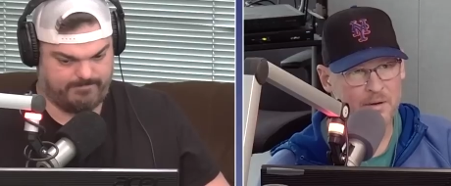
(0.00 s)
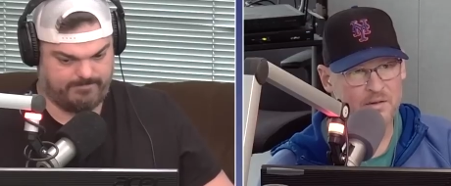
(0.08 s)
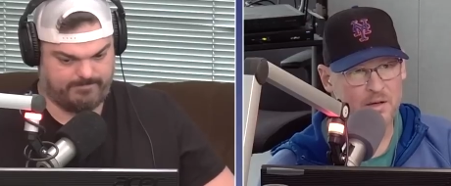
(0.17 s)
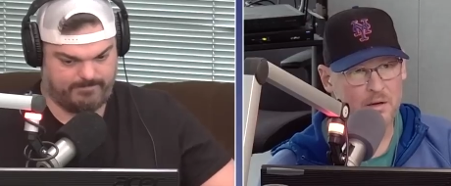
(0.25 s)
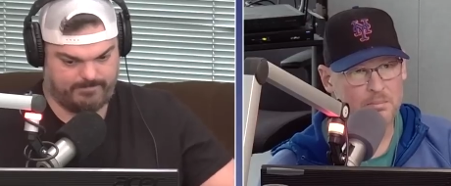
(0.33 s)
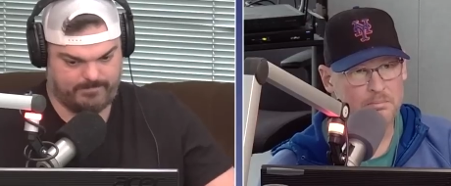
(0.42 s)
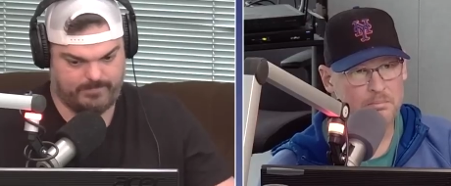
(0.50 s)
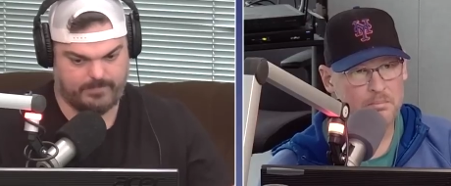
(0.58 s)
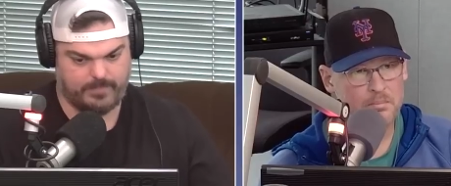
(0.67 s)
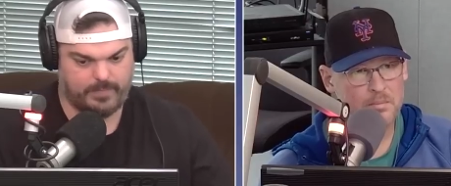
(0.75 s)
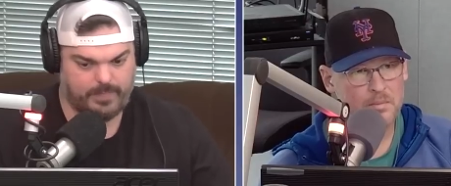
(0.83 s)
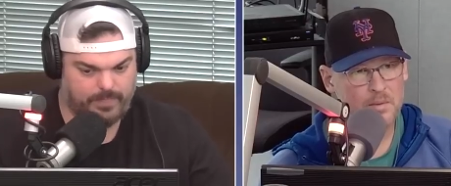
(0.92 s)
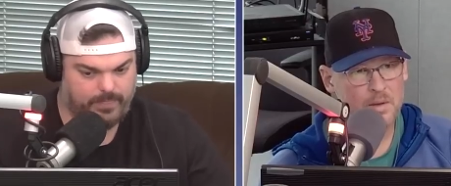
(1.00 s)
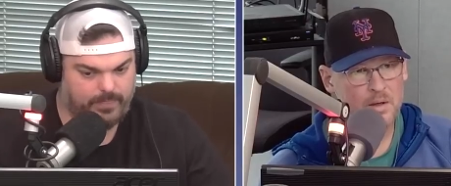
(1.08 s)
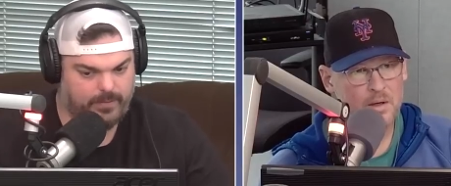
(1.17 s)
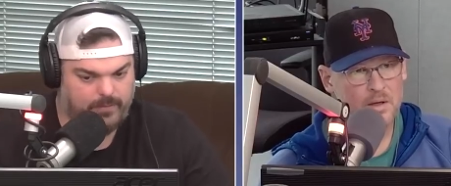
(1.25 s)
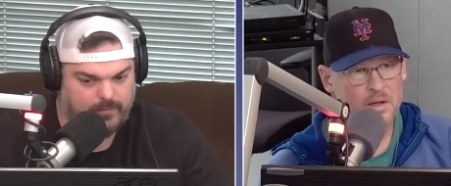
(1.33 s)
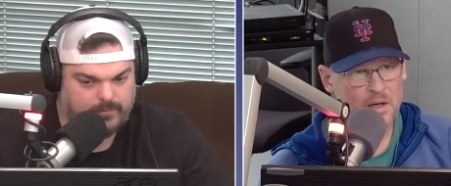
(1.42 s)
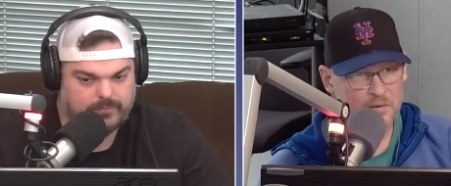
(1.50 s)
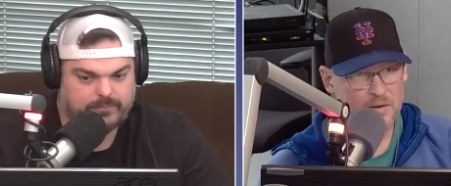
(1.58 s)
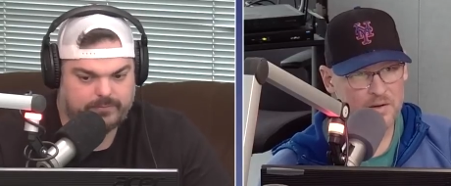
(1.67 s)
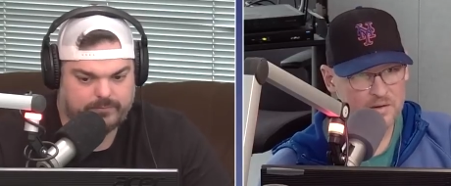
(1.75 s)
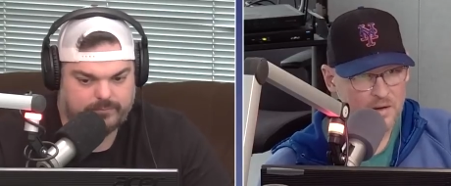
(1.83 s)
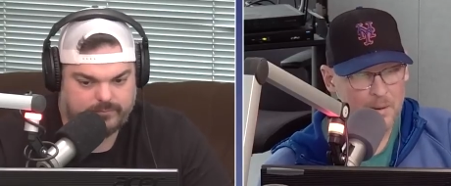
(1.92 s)
Speaker 1: this year.
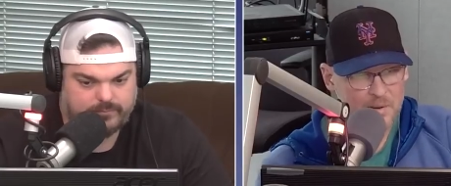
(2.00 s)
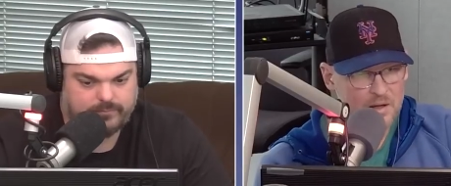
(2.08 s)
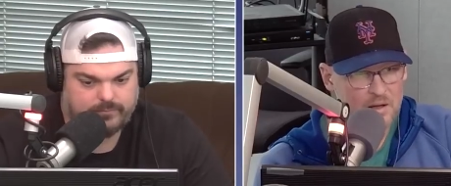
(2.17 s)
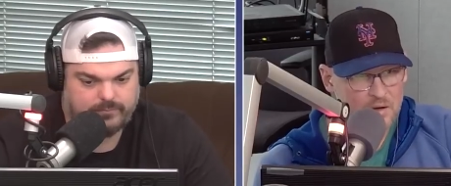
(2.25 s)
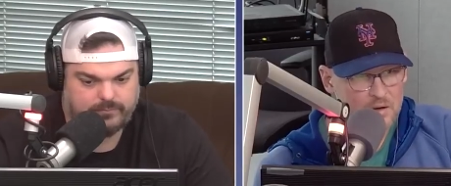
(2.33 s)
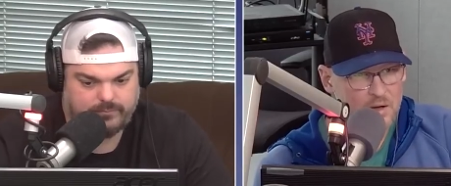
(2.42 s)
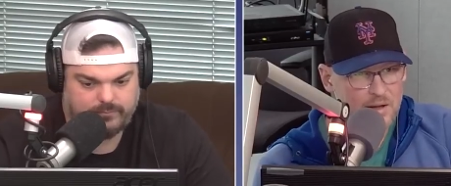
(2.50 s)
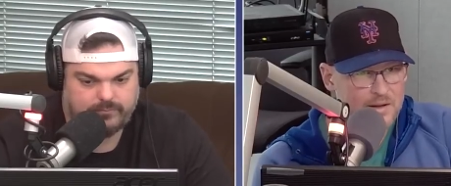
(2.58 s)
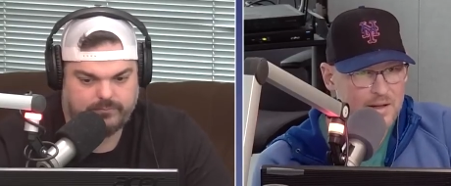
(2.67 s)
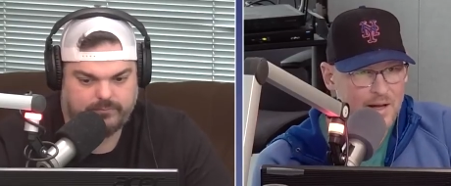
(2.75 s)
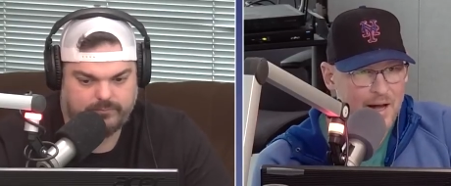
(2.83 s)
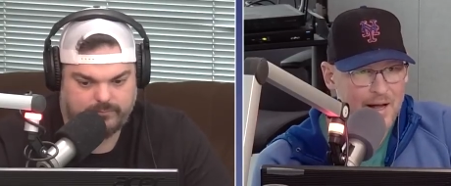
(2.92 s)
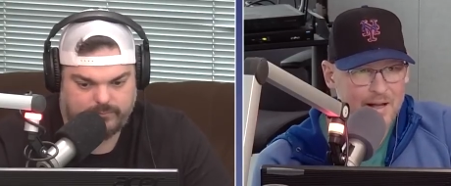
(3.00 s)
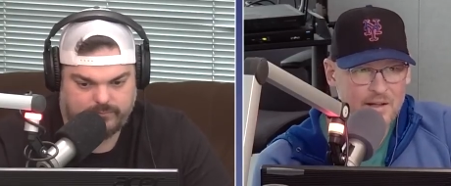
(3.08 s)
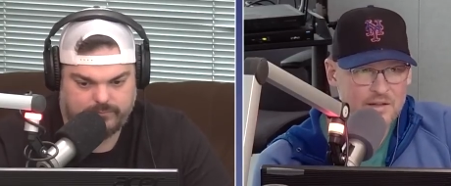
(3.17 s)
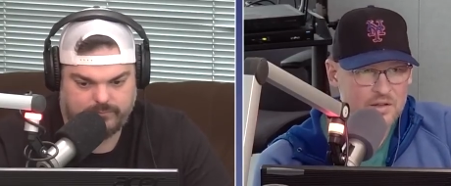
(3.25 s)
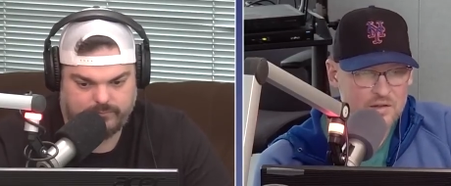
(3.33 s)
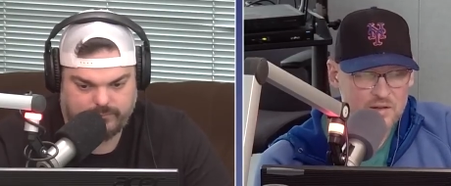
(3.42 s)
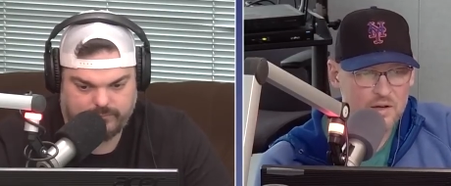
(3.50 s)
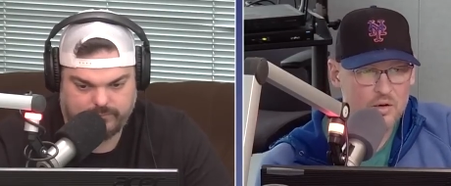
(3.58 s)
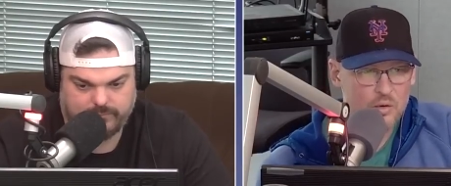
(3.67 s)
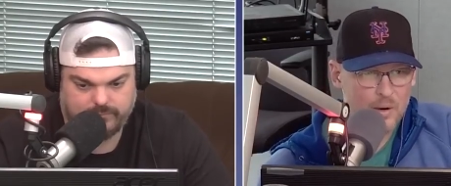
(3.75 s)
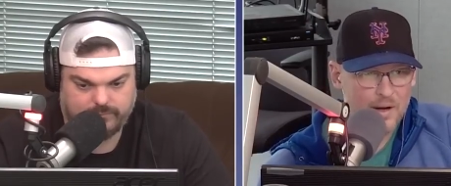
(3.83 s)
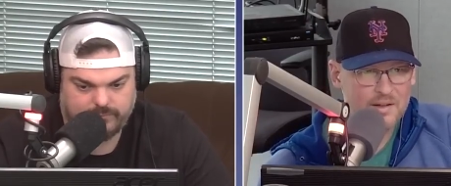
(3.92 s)
If he's, I mean, literally, I, that's just a
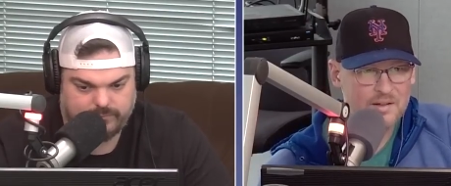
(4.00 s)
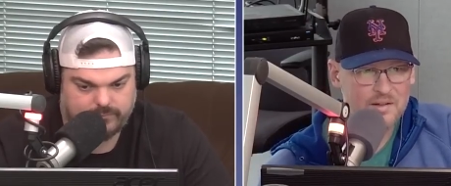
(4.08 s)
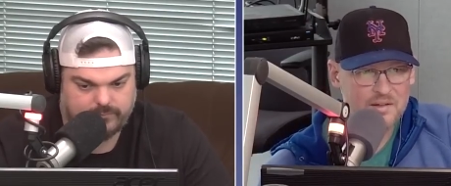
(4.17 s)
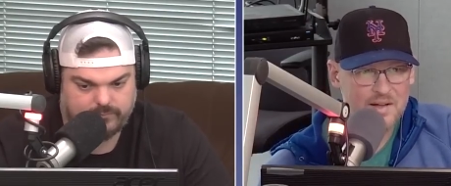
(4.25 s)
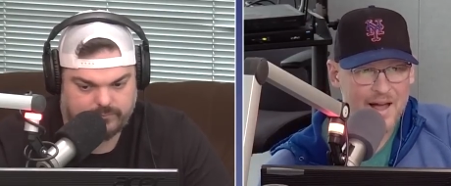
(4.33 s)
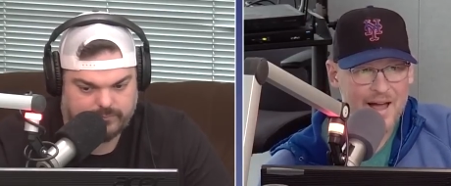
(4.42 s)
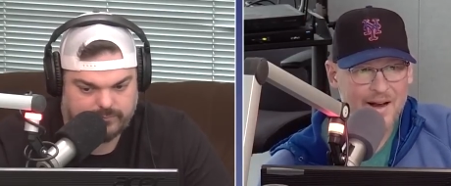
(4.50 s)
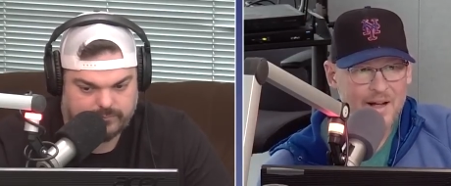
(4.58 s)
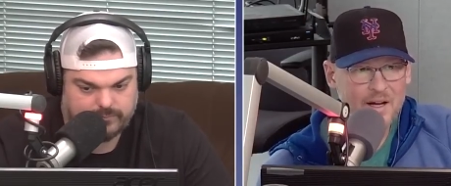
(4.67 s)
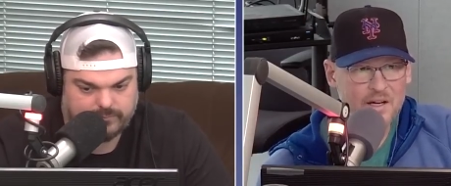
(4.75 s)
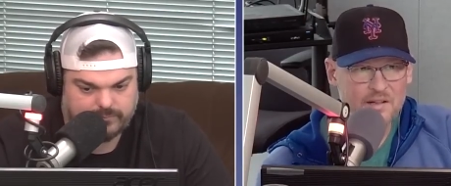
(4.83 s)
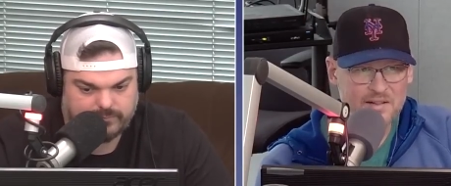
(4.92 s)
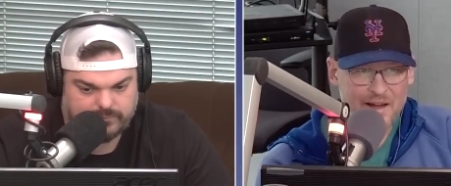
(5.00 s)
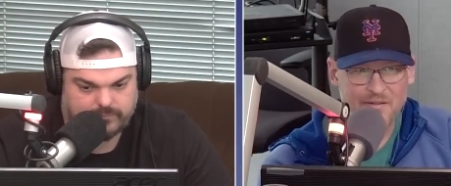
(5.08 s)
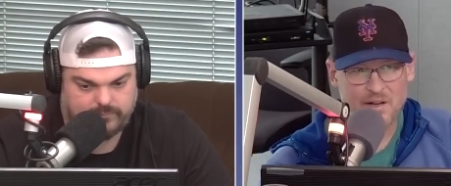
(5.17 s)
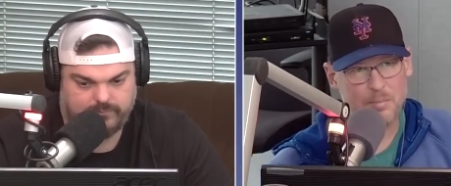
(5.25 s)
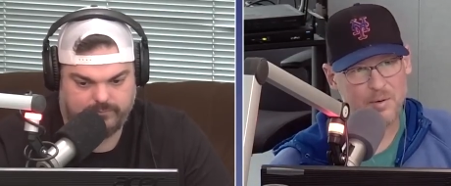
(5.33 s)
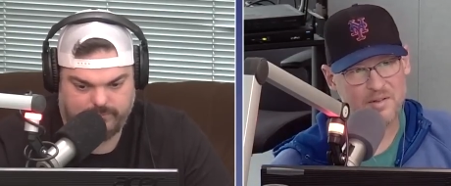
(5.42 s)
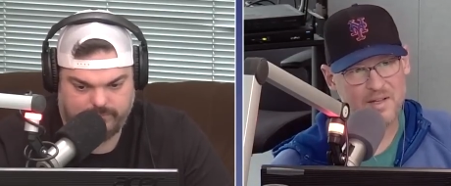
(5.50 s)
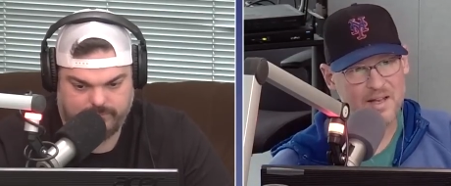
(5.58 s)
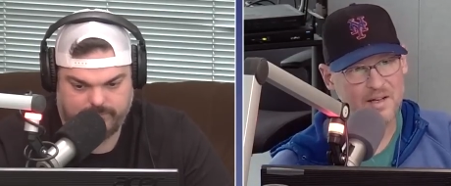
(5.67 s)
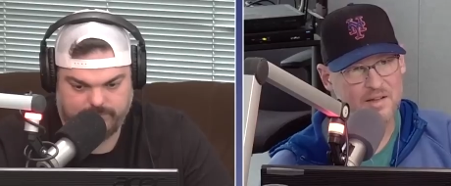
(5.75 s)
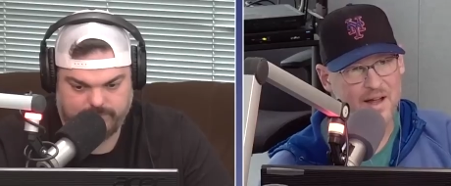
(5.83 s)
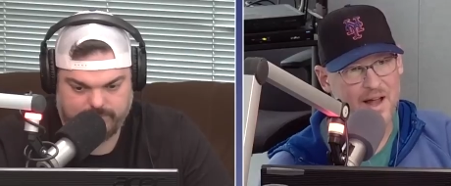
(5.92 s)
crazy stat because
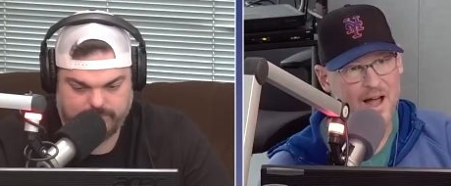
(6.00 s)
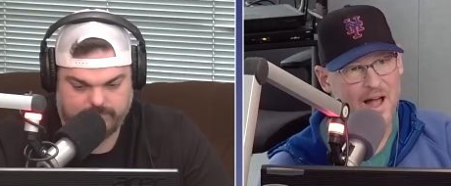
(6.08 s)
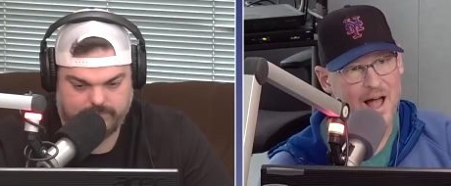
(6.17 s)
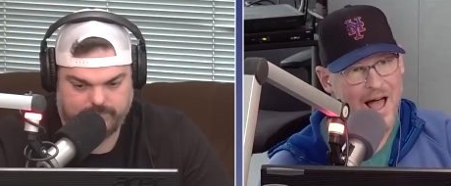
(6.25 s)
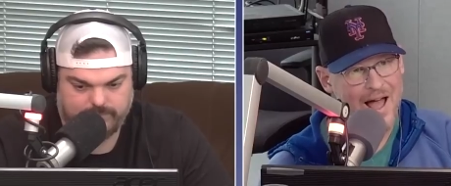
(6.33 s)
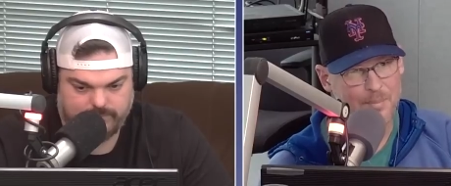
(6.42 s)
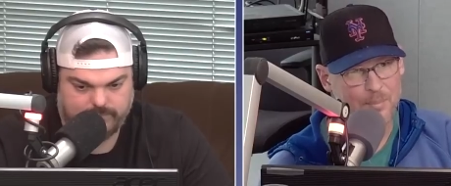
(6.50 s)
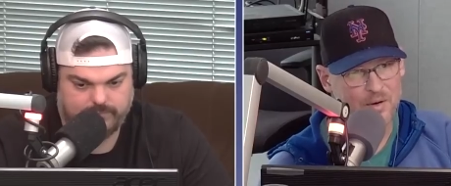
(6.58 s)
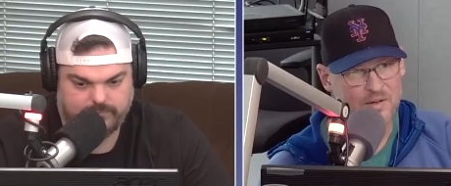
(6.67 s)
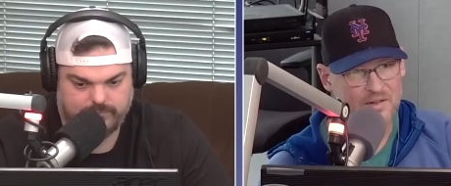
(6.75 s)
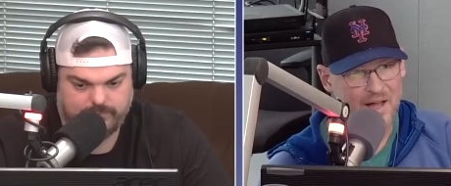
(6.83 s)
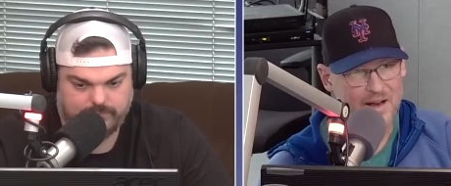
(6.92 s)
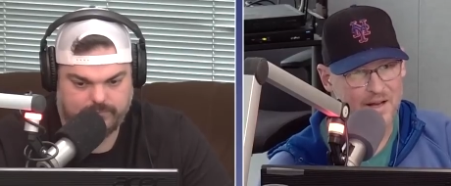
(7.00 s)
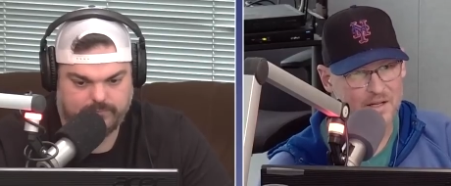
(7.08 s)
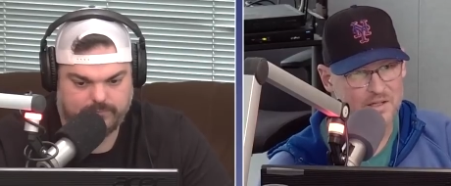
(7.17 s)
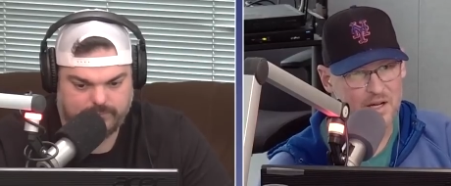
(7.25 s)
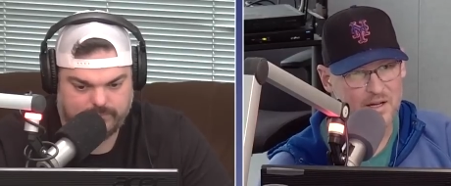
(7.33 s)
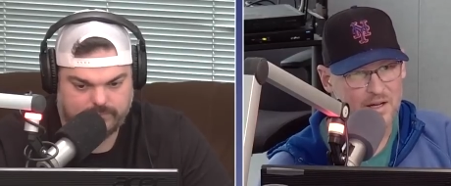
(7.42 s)
70% is a high percentage.